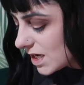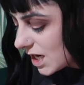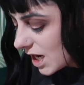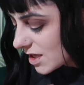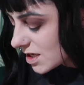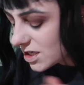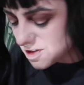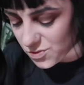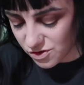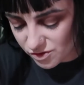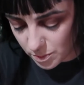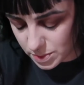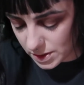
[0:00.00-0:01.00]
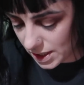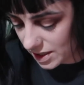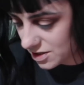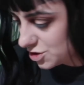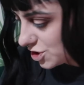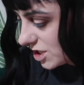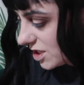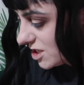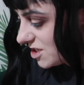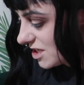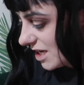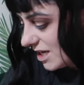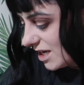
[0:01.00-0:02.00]
I think it's more of a black
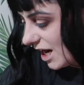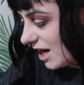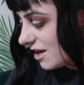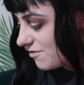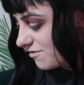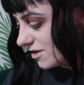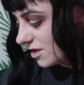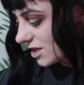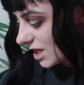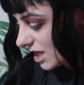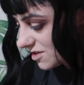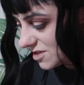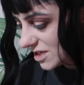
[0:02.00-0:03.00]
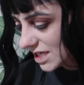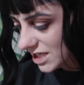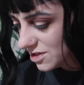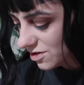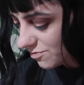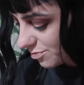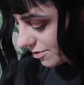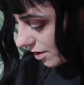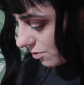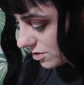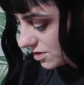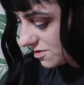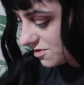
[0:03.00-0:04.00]
shade. I feel like it has a hint of brown in,